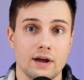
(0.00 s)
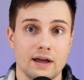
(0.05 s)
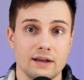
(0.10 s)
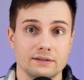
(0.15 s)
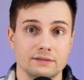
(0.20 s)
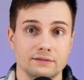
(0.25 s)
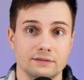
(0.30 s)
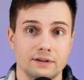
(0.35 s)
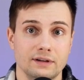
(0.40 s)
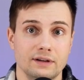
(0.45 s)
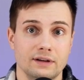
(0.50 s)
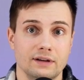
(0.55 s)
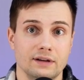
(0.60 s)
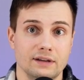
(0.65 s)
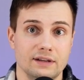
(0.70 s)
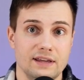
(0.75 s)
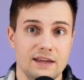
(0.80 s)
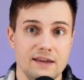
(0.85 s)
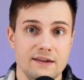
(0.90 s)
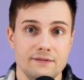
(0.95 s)
can
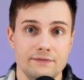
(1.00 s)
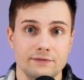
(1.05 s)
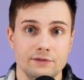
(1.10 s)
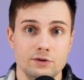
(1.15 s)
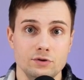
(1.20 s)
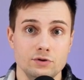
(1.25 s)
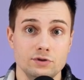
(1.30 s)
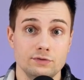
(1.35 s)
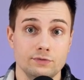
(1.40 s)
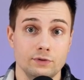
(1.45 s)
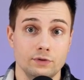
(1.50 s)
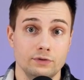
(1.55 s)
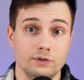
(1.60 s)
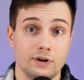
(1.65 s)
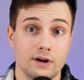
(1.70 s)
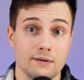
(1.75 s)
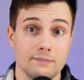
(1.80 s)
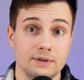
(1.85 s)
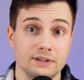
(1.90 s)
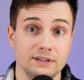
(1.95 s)
give useful
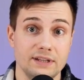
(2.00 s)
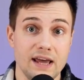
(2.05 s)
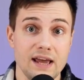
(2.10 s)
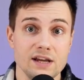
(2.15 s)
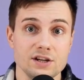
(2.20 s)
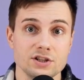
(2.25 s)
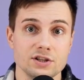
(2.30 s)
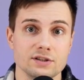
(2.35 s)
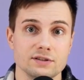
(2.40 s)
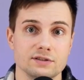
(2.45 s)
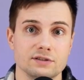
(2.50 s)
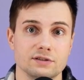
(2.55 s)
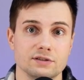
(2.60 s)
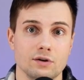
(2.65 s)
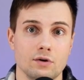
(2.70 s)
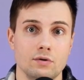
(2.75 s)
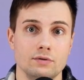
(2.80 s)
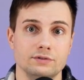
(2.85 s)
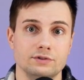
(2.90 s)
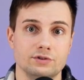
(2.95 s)
recommendations
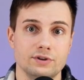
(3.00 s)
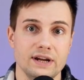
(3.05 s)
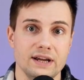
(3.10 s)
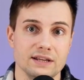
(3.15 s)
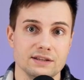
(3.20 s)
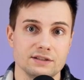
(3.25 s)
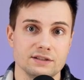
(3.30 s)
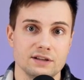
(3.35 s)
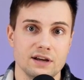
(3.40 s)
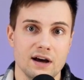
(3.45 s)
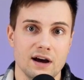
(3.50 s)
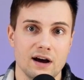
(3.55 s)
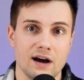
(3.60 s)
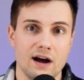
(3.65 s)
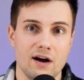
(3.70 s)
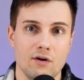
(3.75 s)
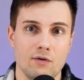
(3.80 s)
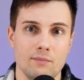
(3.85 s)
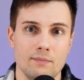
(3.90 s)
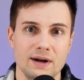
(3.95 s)
on rest,
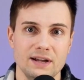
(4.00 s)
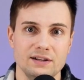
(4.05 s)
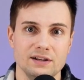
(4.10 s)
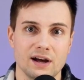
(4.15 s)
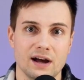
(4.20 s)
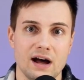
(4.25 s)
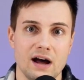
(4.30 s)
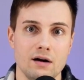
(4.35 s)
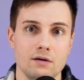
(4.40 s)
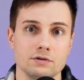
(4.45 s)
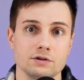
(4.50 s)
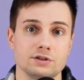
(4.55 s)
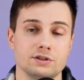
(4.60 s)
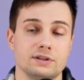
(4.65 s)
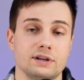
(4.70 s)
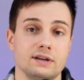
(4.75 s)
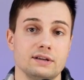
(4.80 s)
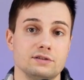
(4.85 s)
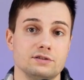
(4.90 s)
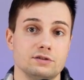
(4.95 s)
how many hours
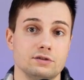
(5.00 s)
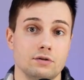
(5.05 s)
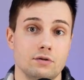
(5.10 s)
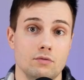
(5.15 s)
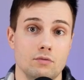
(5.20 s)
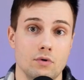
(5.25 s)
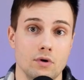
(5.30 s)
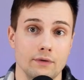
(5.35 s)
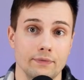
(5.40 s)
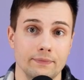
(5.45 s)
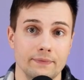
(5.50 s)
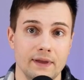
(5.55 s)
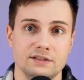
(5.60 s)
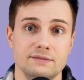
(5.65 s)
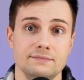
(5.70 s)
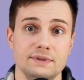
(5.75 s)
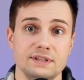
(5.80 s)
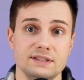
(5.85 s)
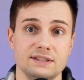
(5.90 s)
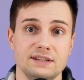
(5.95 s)
and so on. The
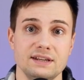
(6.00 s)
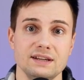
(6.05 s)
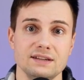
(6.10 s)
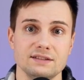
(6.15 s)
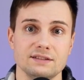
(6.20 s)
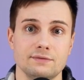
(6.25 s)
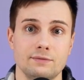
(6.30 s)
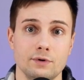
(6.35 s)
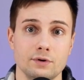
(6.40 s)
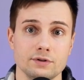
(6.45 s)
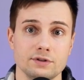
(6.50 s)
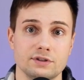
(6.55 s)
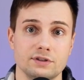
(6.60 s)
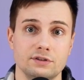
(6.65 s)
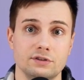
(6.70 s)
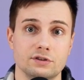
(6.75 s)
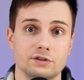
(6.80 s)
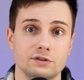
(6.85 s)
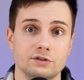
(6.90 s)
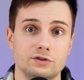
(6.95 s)
Mi 6 first
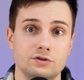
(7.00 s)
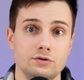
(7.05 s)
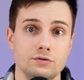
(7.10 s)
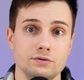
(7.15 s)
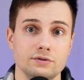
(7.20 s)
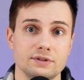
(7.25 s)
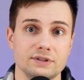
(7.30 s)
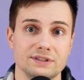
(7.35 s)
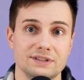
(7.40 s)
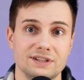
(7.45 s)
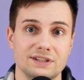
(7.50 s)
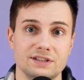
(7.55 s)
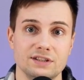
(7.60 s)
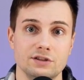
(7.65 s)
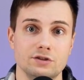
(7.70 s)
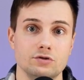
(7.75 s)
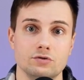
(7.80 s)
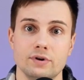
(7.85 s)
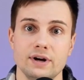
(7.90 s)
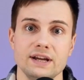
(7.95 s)
introduced the
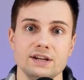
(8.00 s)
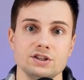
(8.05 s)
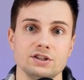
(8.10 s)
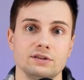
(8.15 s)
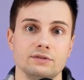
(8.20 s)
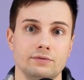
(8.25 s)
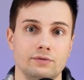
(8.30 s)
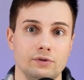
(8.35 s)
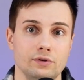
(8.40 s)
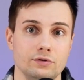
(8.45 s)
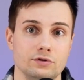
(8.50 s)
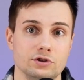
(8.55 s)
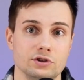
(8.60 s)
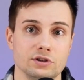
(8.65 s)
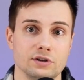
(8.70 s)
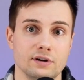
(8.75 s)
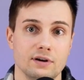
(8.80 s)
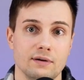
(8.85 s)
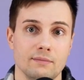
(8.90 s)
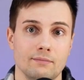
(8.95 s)
saturation feature,
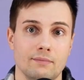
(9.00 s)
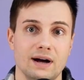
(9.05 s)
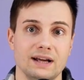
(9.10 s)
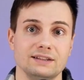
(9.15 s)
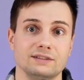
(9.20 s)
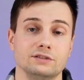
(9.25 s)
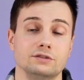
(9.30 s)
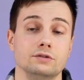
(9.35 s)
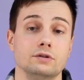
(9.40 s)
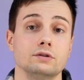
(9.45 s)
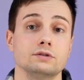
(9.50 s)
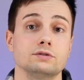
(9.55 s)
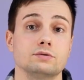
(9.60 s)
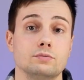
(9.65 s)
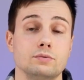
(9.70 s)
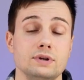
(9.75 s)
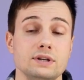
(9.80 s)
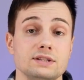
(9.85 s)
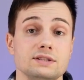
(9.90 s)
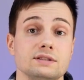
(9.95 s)
but not
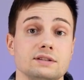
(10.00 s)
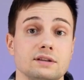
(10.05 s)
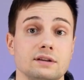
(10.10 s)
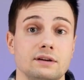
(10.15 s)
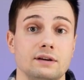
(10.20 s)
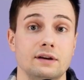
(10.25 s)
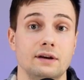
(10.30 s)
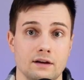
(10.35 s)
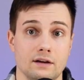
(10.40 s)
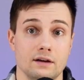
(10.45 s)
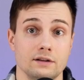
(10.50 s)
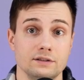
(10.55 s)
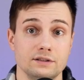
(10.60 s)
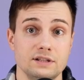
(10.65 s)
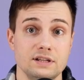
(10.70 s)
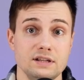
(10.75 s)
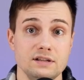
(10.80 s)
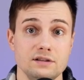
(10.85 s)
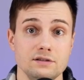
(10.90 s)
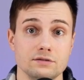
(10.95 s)
with
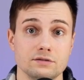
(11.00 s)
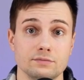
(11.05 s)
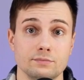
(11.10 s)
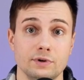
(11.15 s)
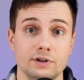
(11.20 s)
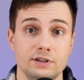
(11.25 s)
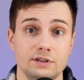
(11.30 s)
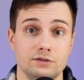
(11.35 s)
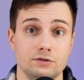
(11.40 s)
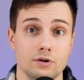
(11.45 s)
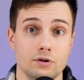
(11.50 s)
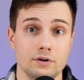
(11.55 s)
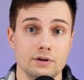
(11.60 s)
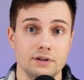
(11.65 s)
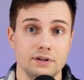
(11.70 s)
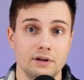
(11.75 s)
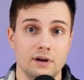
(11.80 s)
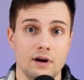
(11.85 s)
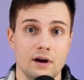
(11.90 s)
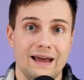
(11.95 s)
continuous
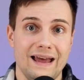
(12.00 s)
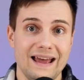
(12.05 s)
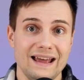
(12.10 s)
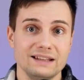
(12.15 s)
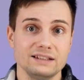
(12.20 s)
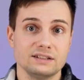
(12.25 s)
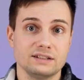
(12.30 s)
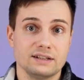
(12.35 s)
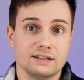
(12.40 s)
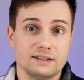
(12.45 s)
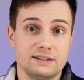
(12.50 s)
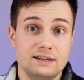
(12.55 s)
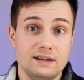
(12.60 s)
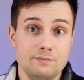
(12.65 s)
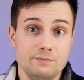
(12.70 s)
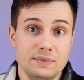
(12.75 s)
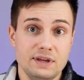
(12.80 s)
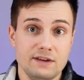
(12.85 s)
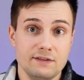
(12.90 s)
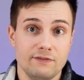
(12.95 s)
monitoring, and the
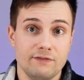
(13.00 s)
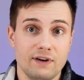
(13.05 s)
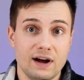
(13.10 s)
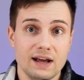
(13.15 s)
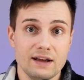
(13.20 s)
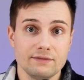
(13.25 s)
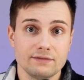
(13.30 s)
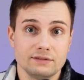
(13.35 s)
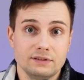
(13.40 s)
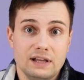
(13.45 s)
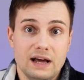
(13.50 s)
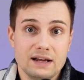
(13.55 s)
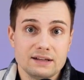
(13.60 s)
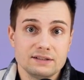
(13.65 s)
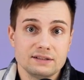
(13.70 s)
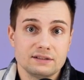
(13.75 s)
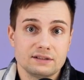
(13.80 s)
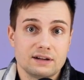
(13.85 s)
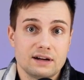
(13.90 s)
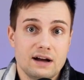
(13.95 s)
Mi 5
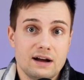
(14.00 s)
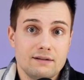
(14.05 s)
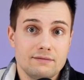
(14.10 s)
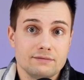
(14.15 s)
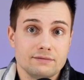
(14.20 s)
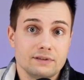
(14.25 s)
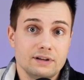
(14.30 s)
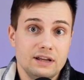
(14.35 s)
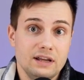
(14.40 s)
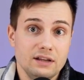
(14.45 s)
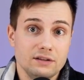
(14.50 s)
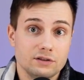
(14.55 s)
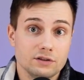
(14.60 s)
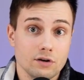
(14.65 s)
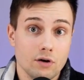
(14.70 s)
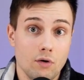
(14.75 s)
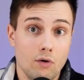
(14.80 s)
doesn't have it